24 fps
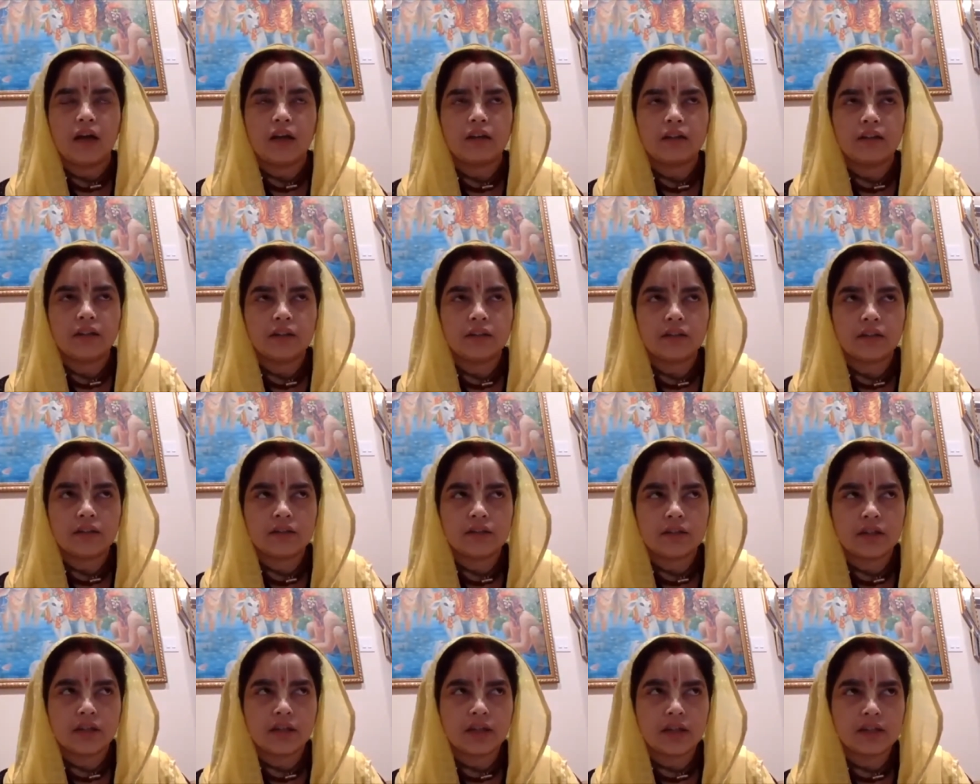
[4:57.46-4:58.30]
And then the
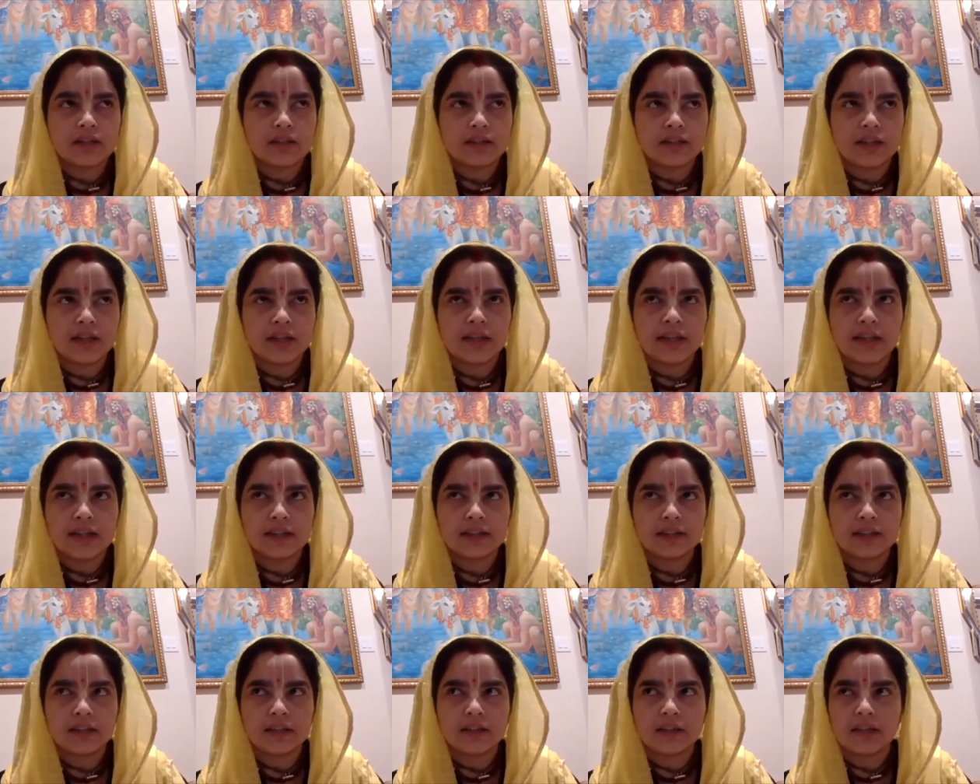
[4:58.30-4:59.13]
Sakhas
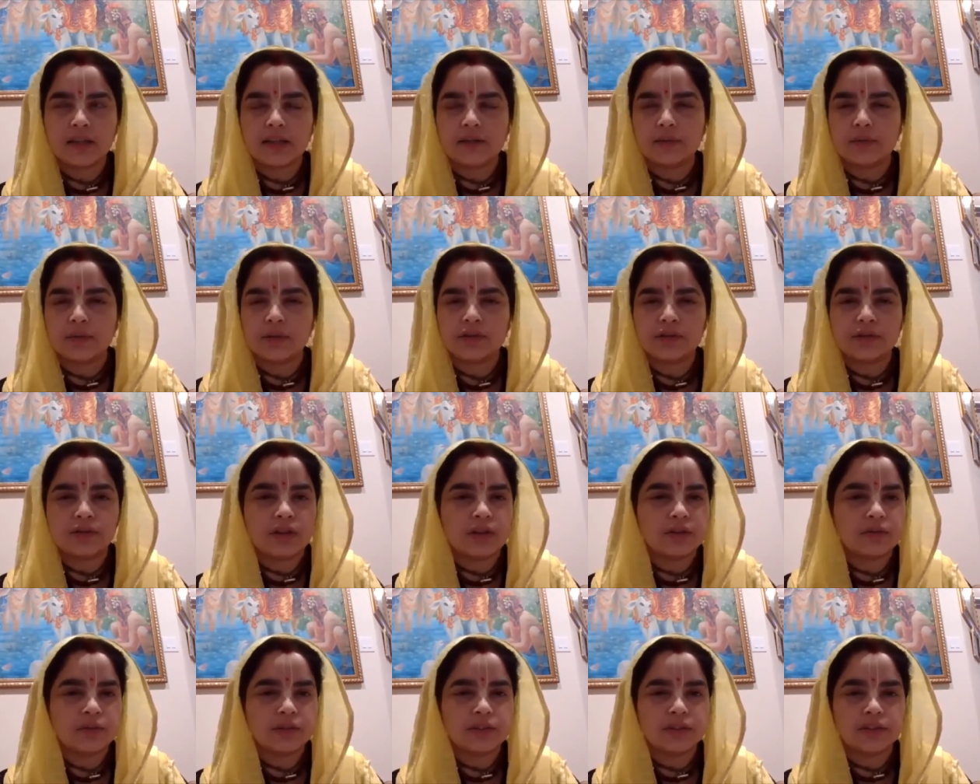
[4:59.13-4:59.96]
realized that, hey, what's
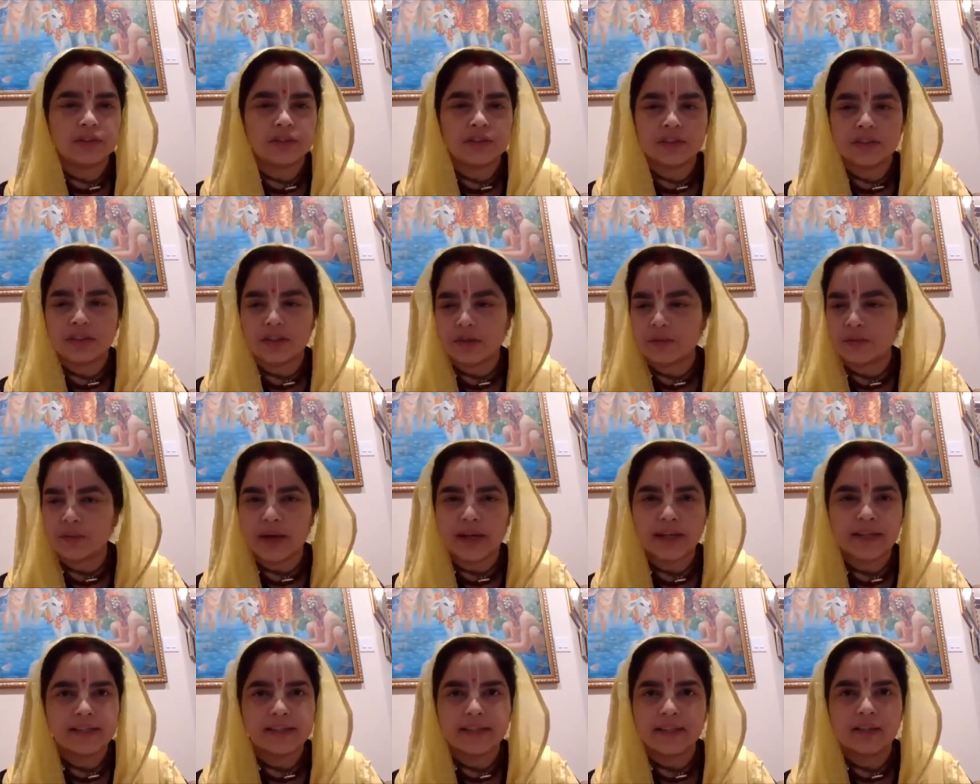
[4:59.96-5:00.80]
wrong with Krishna? Why
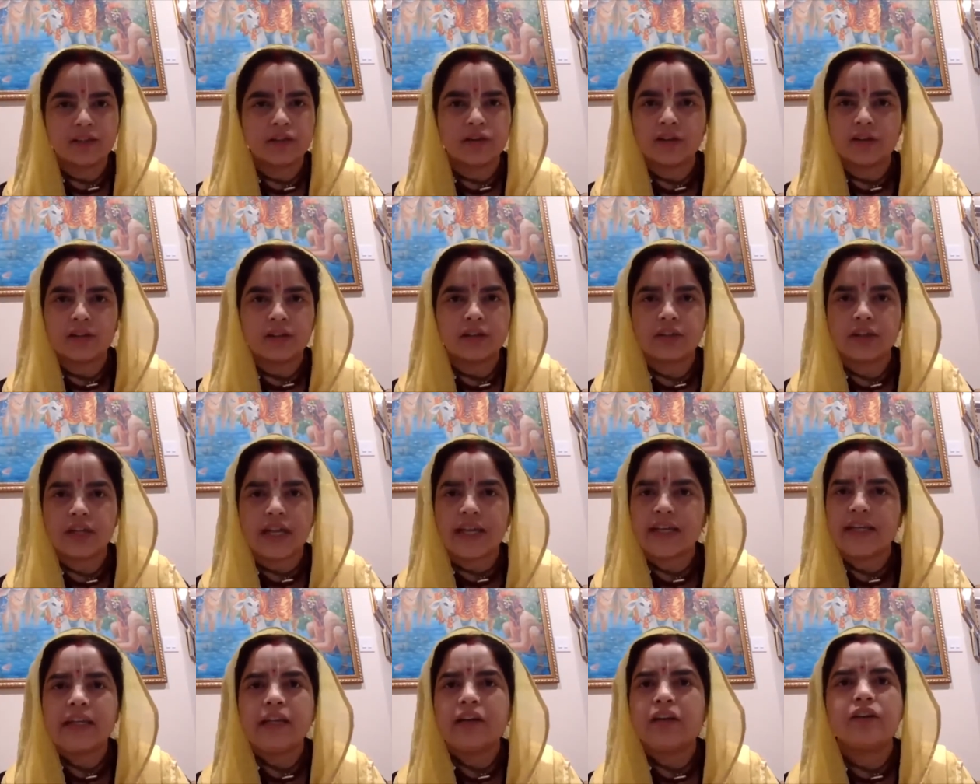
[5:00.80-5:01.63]
is he not
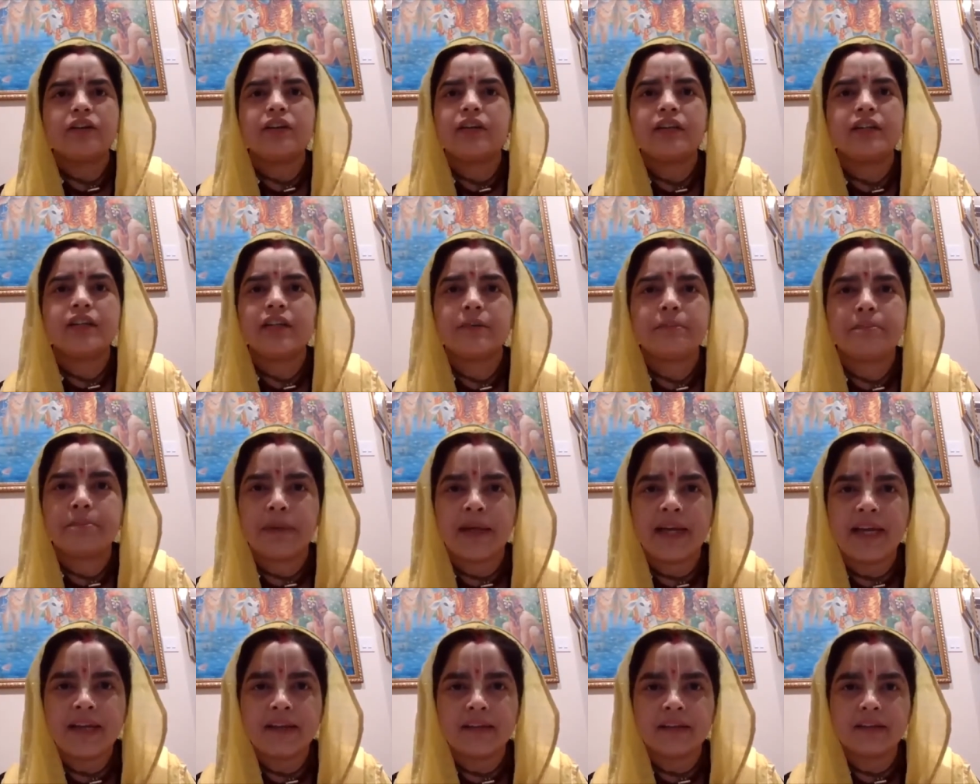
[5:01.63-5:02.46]
any longer in
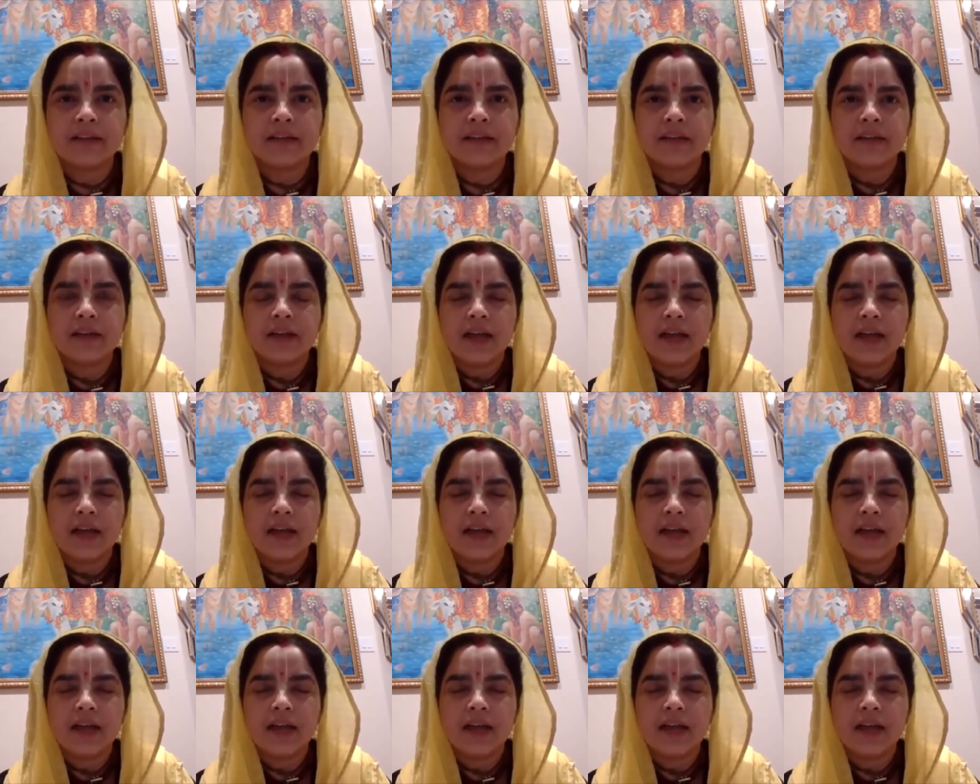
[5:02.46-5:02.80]
pain?